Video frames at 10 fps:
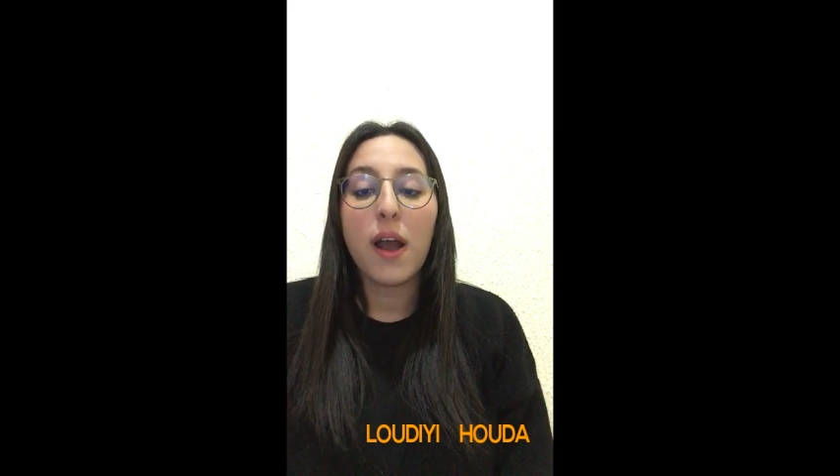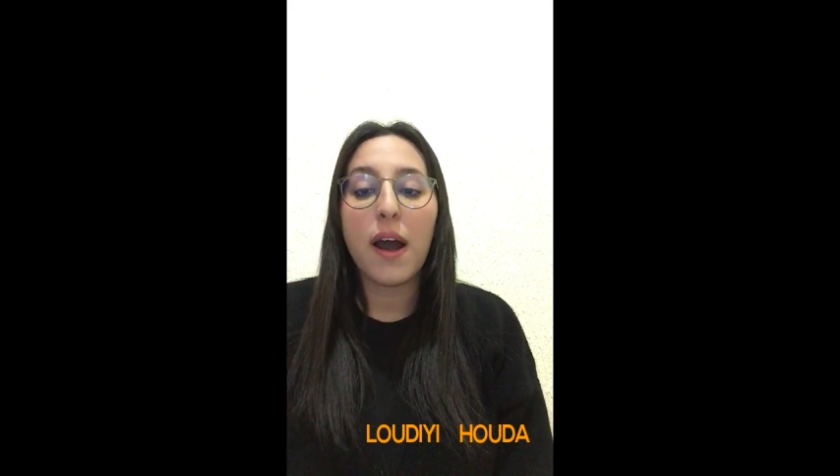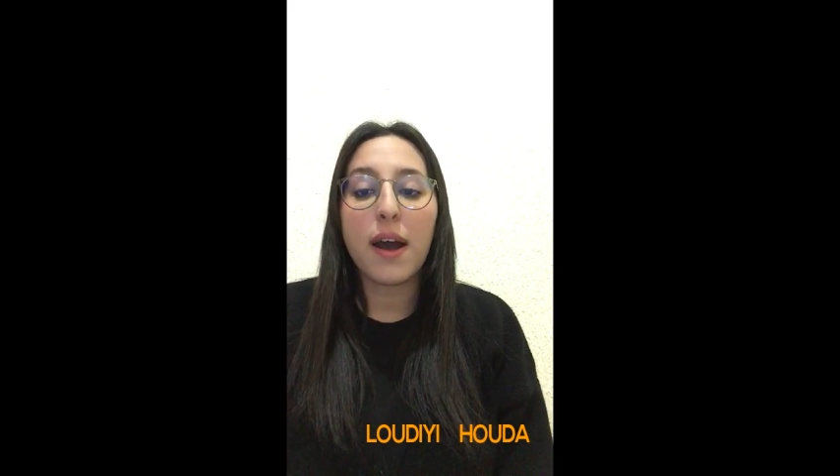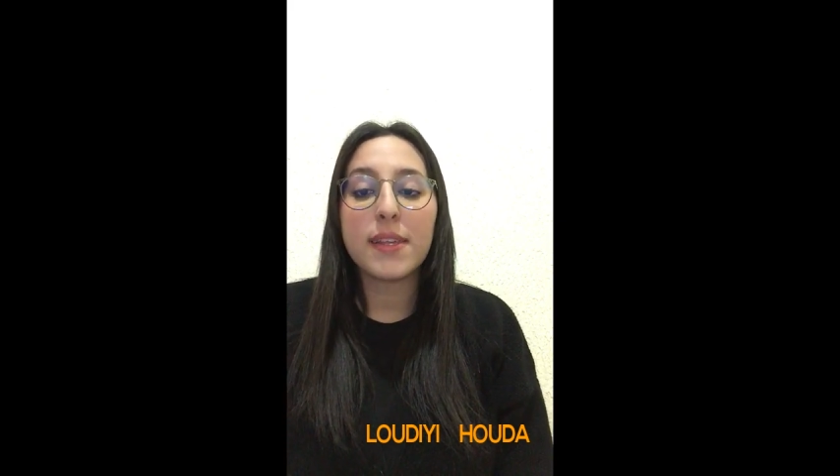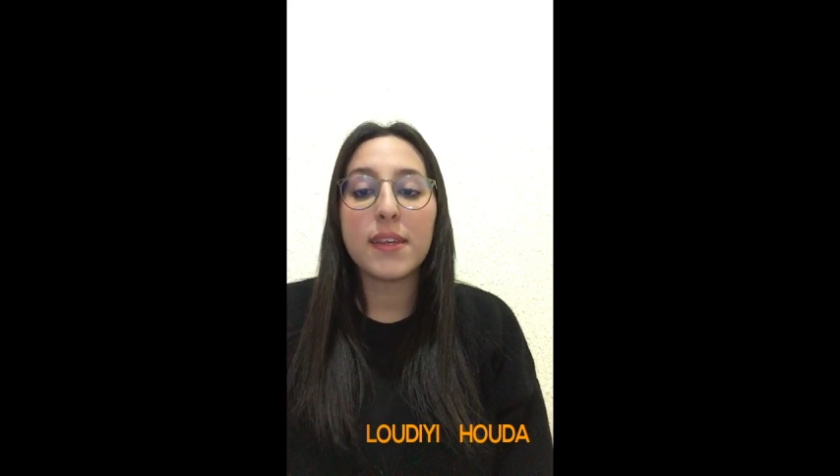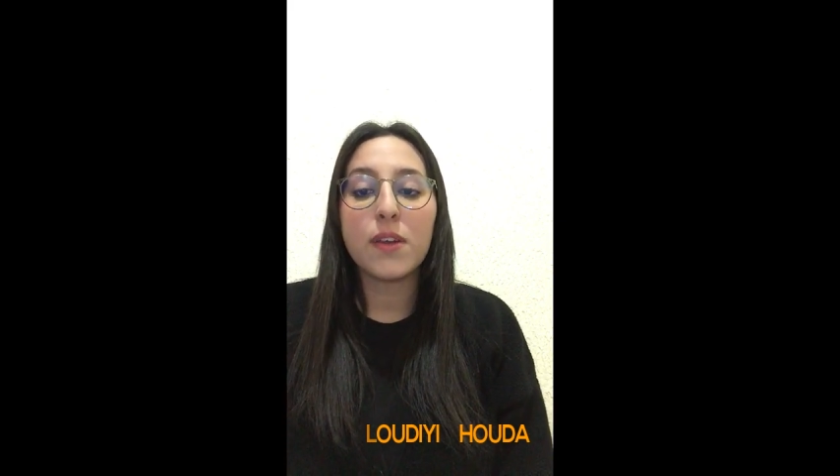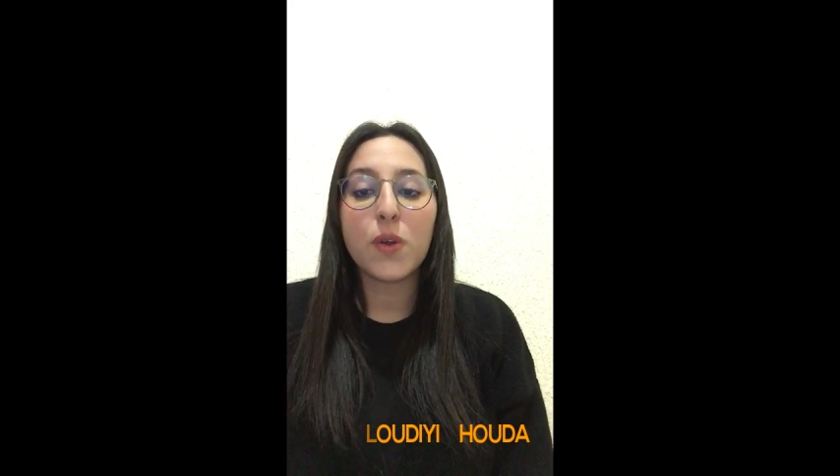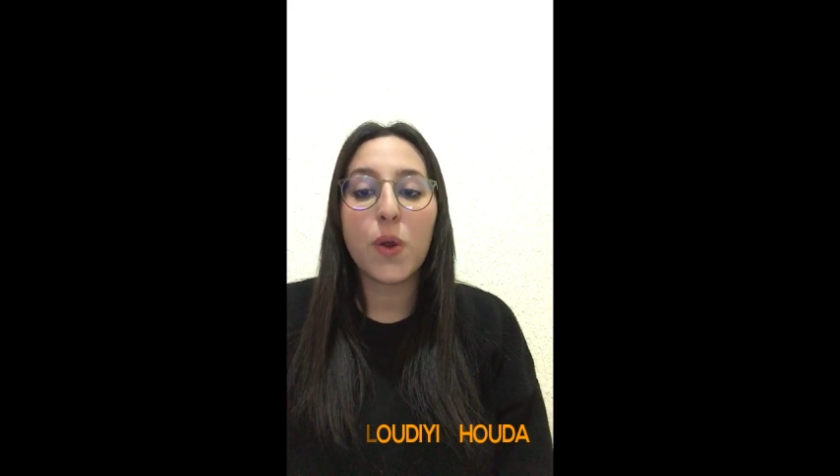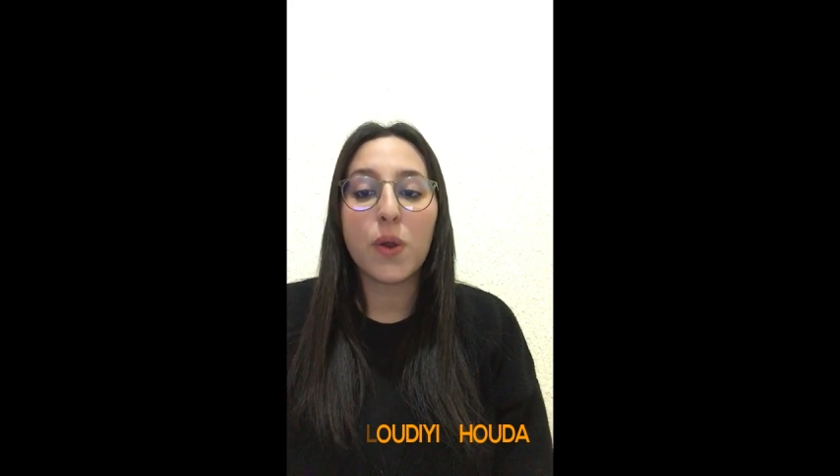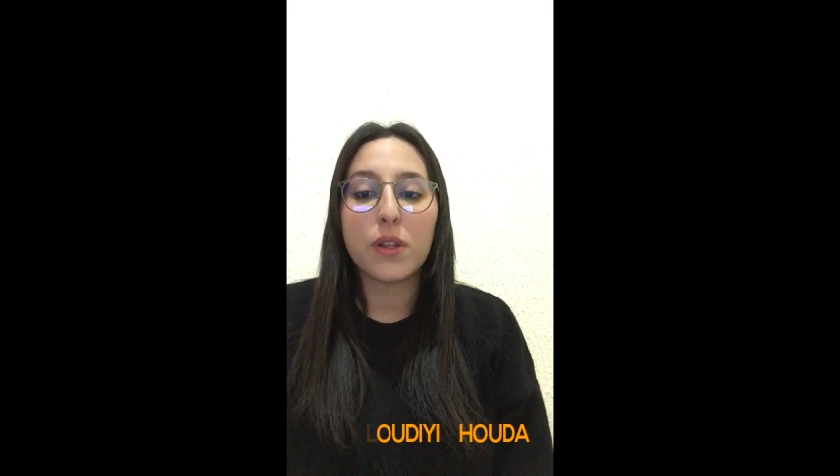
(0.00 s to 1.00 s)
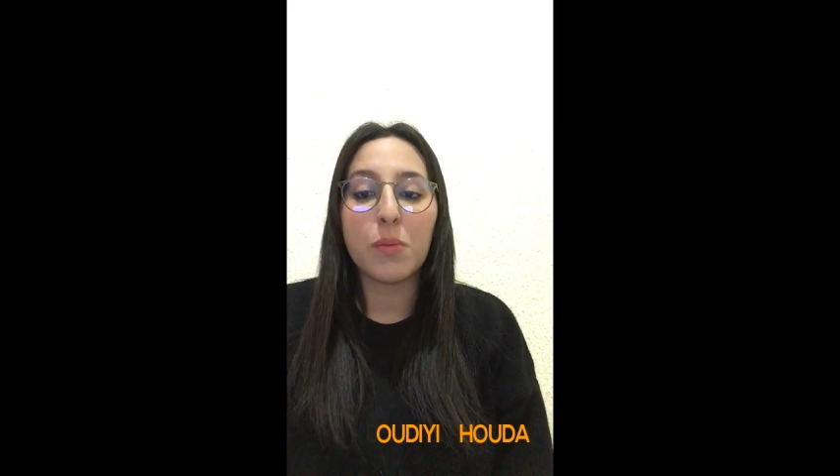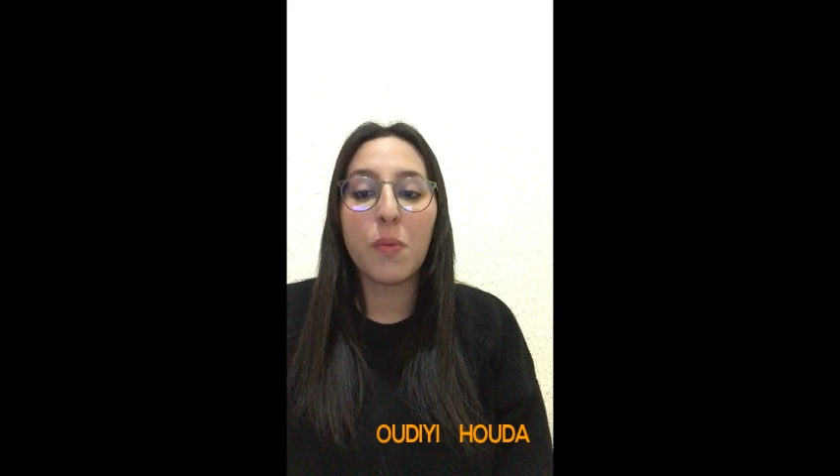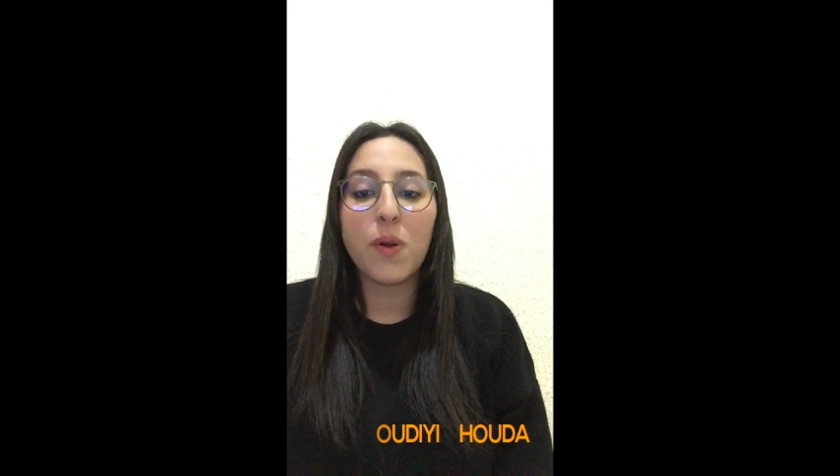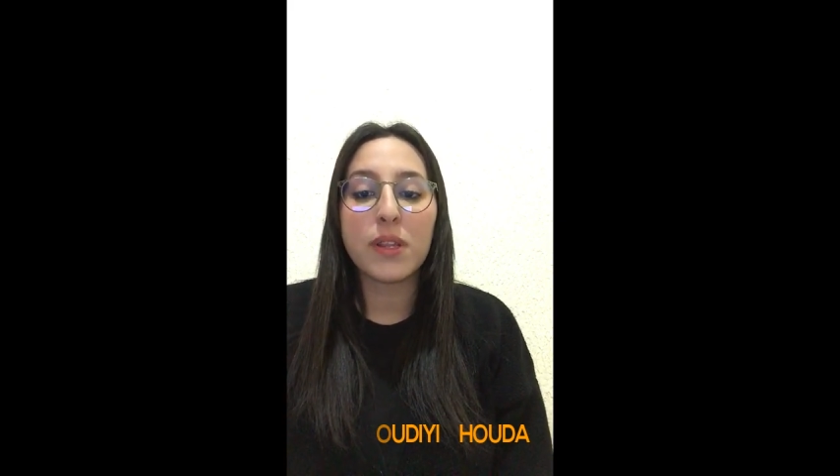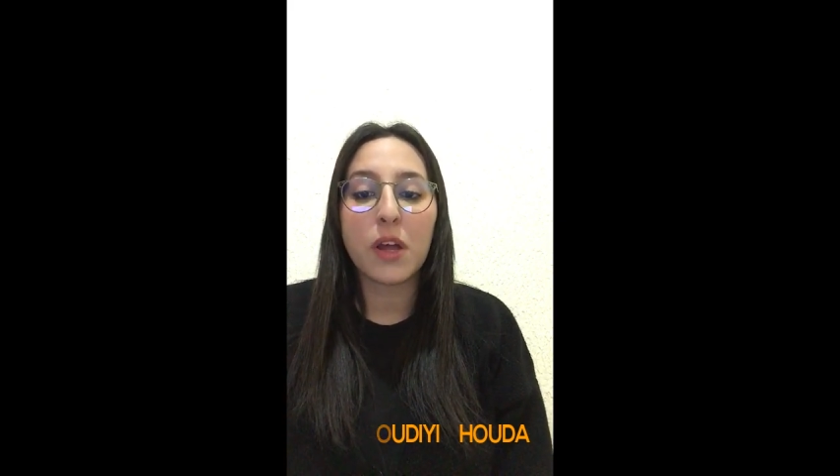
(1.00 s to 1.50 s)
has incurred
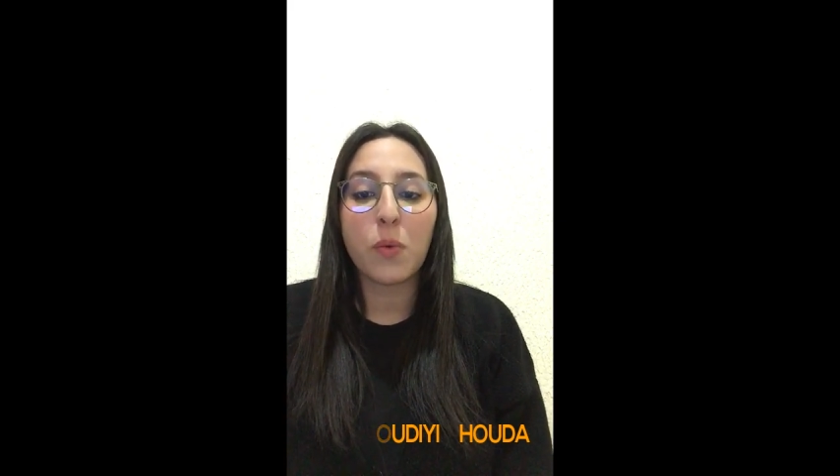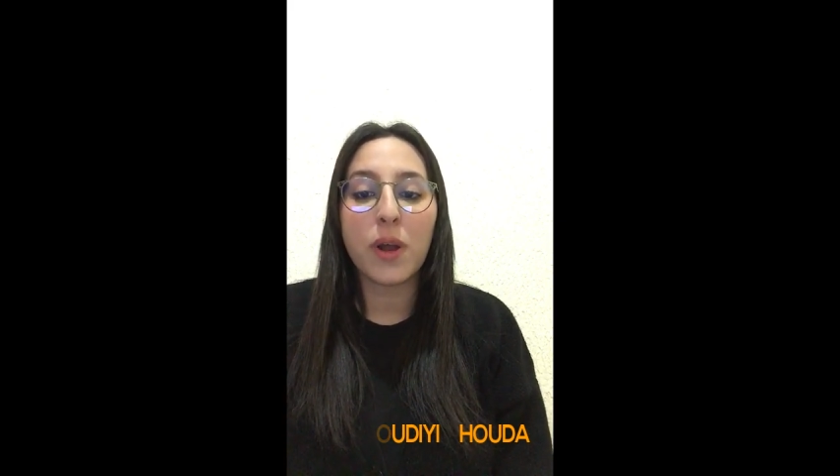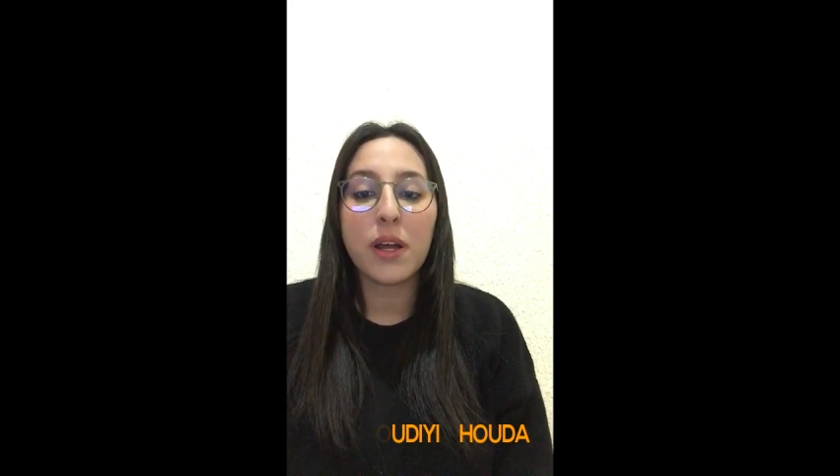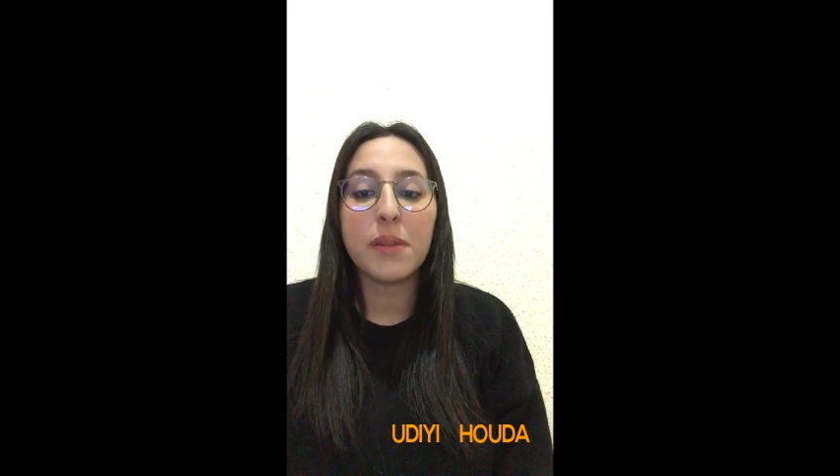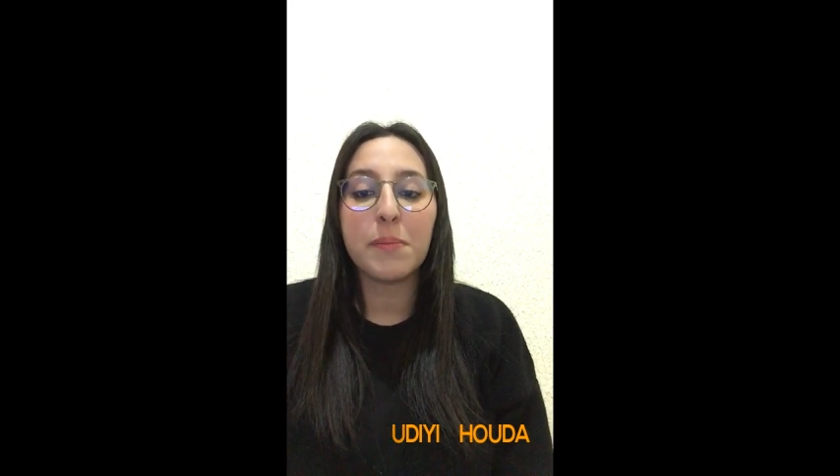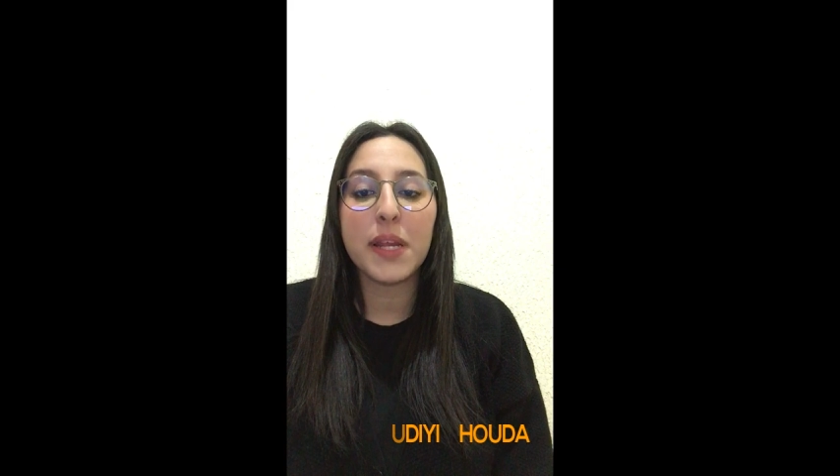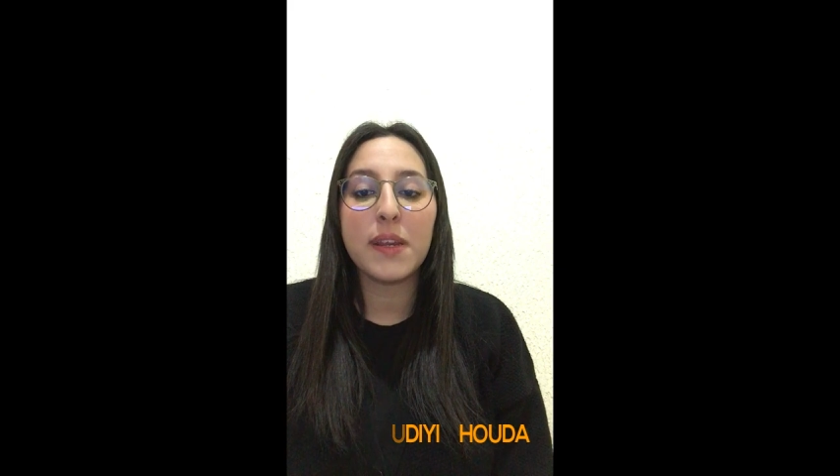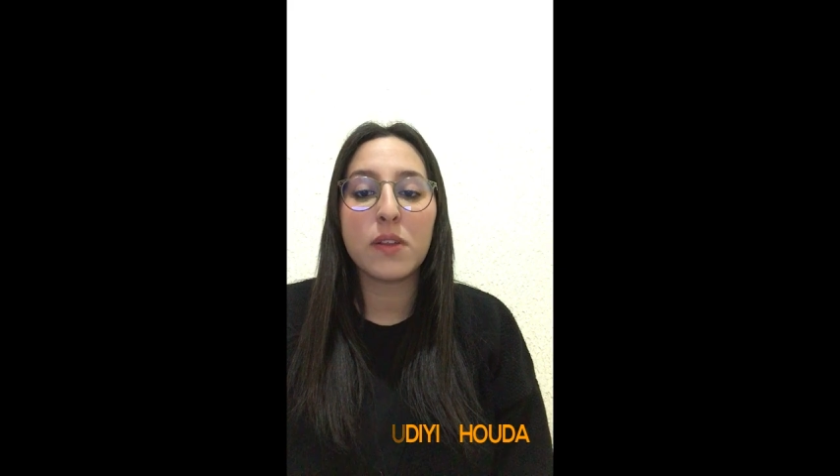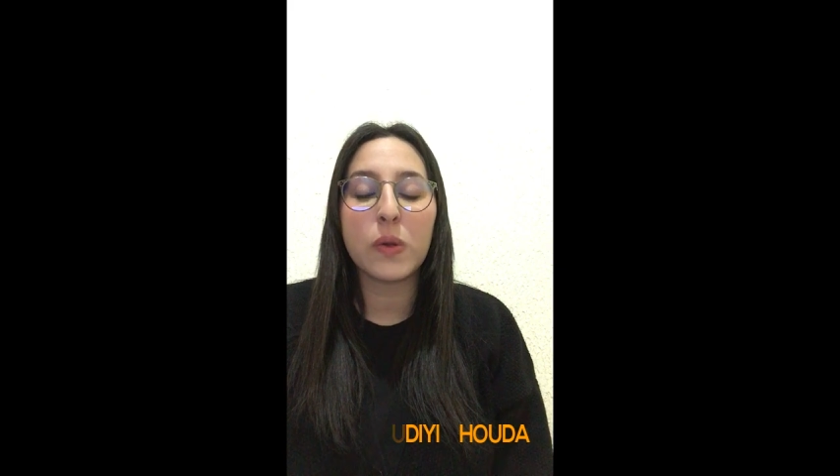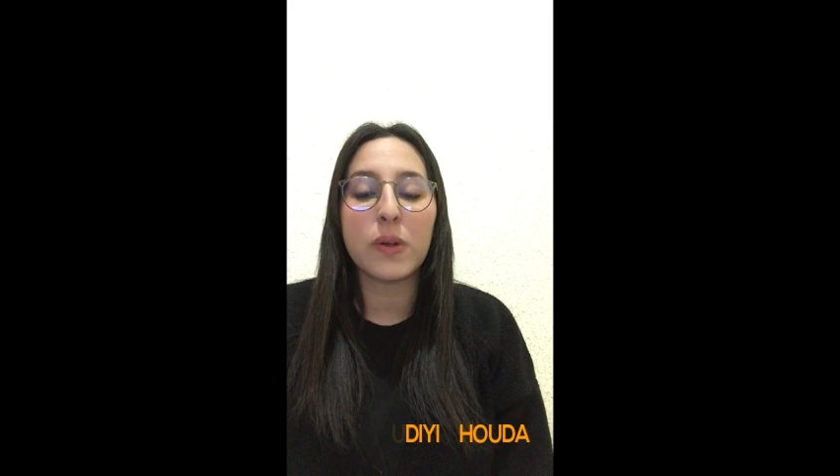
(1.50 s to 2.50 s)
more than $1 billion